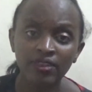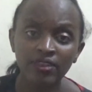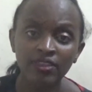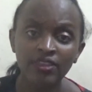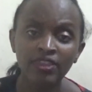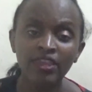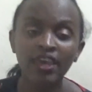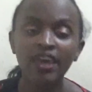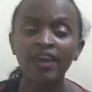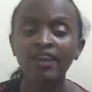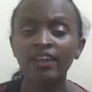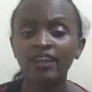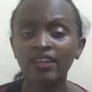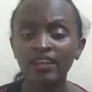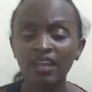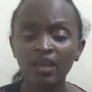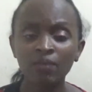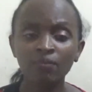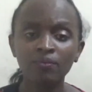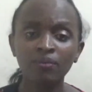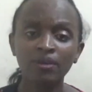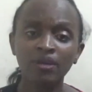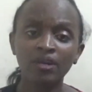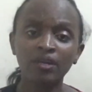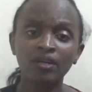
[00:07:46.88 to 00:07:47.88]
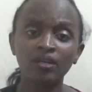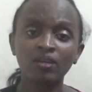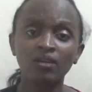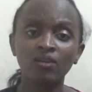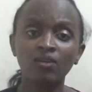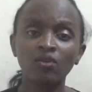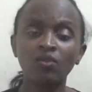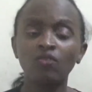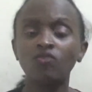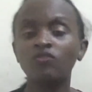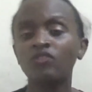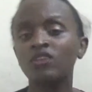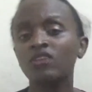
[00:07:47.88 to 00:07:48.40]
there are a number
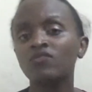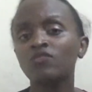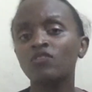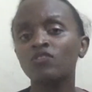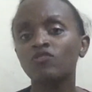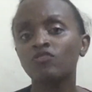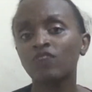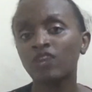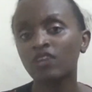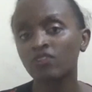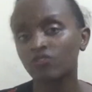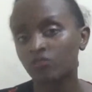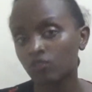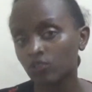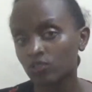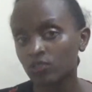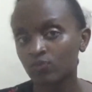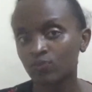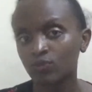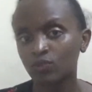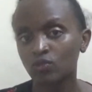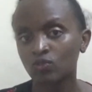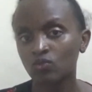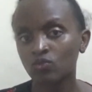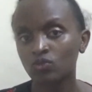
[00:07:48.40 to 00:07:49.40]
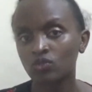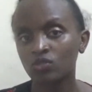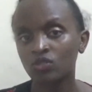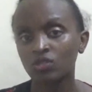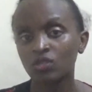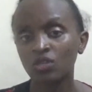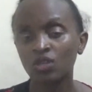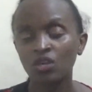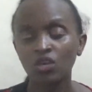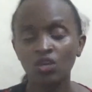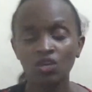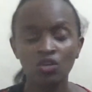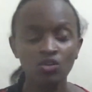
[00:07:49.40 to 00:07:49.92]
of level 5 hospitals.
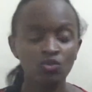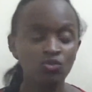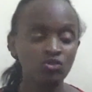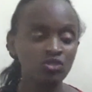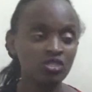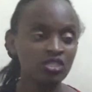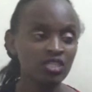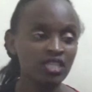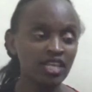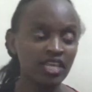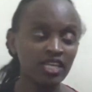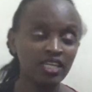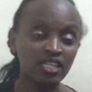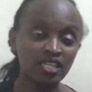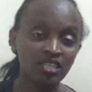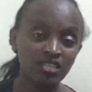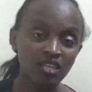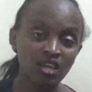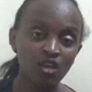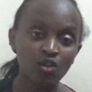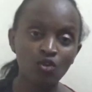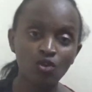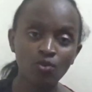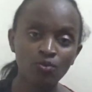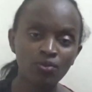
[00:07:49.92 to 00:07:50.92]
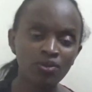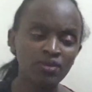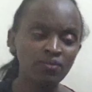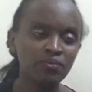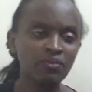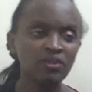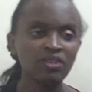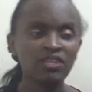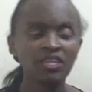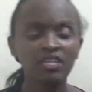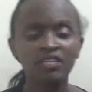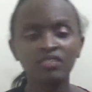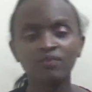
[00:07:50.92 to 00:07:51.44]
You see, like in Nairobi,
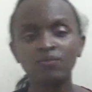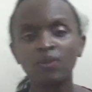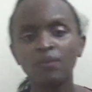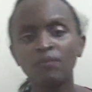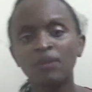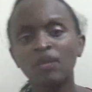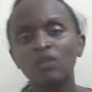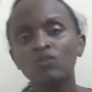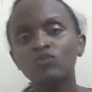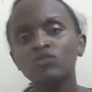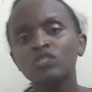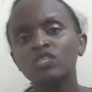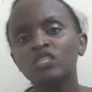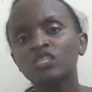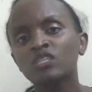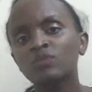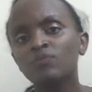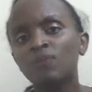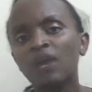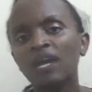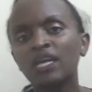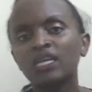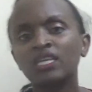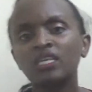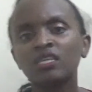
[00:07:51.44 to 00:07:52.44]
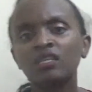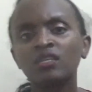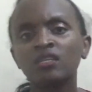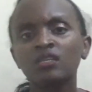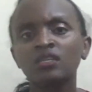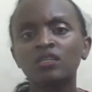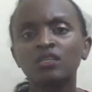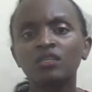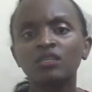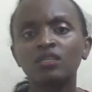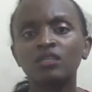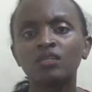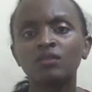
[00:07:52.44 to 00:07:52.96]
there is Mama Lucy Kibaki
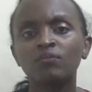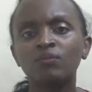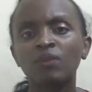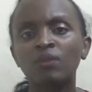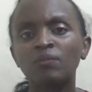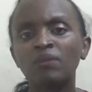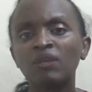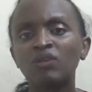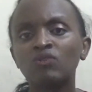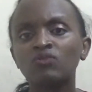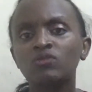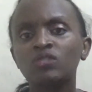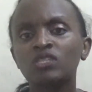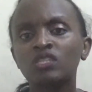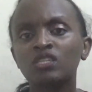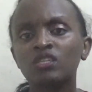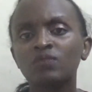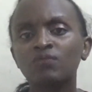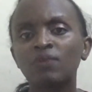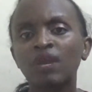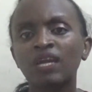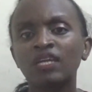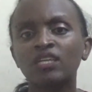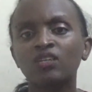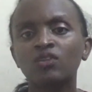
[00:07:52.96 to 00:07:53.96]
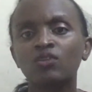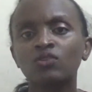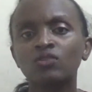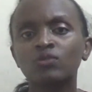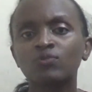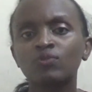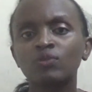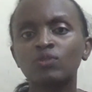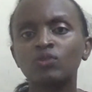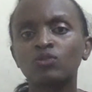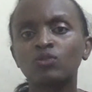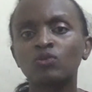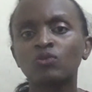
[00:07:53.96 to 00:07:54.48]

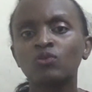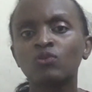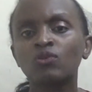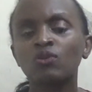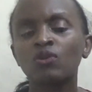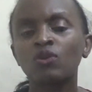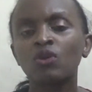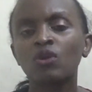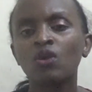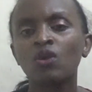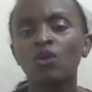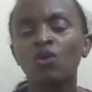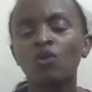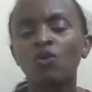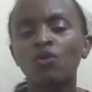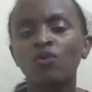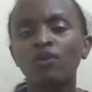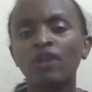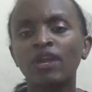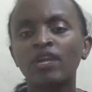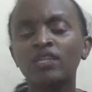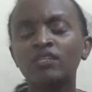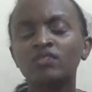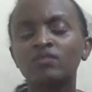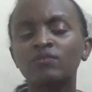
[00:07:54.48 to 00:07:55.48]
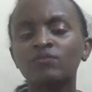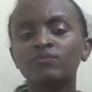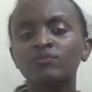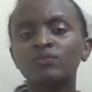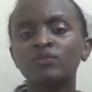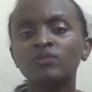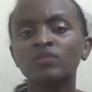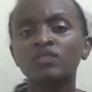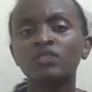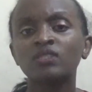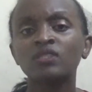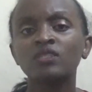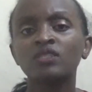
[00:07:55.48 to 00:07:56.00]
Hospital, all right?
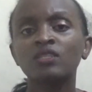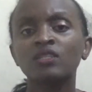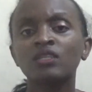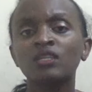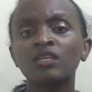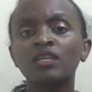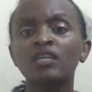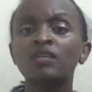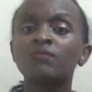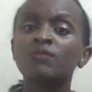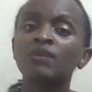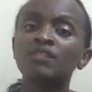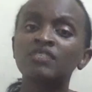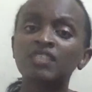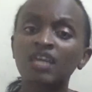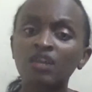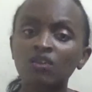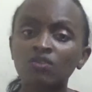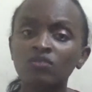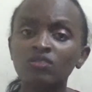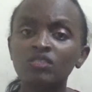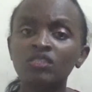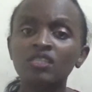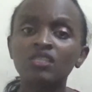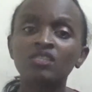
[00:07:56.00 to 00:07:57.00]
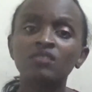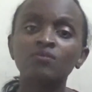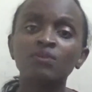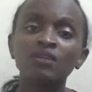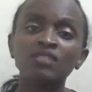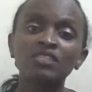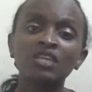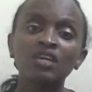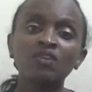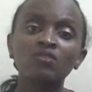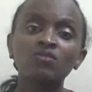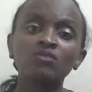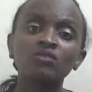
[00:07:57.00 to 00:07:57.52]
In Machakos, there is
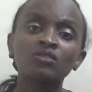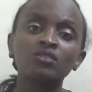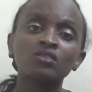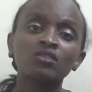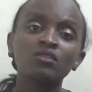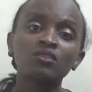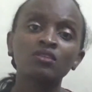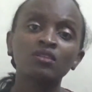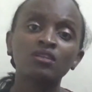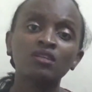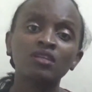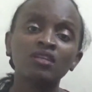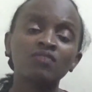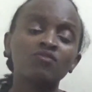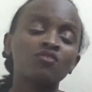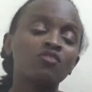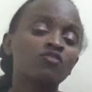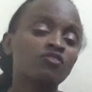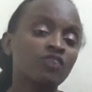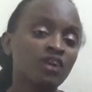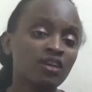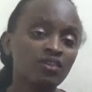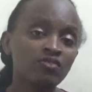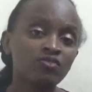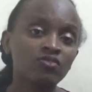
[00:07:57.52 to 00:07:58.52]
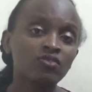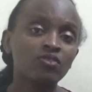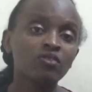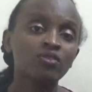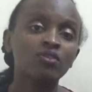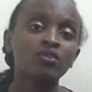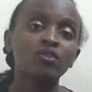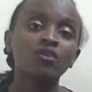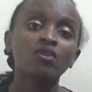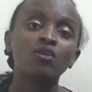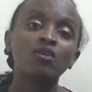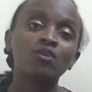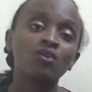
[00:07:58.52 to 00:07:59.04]
Machakos level 5
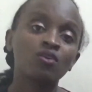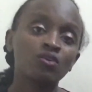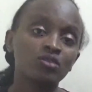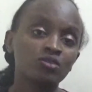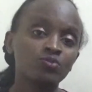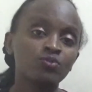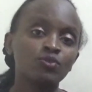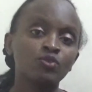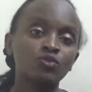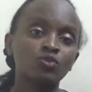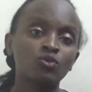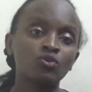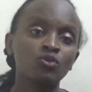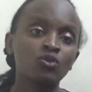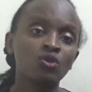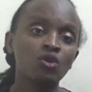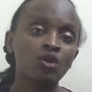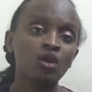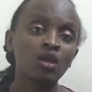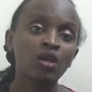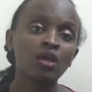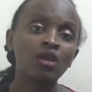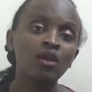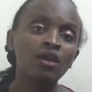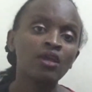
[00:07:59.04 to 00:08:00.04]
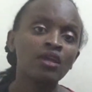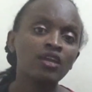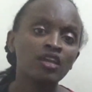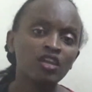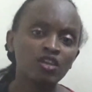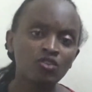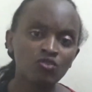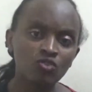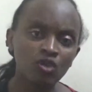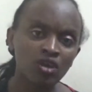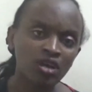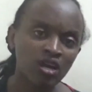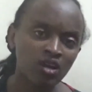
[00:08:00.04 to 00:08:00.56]
hospital. In
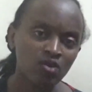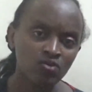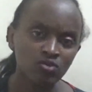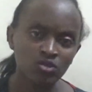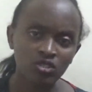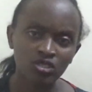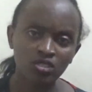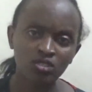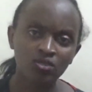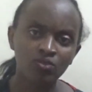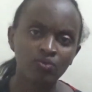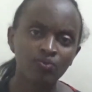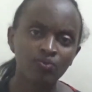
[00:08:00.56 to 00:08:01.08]
your county,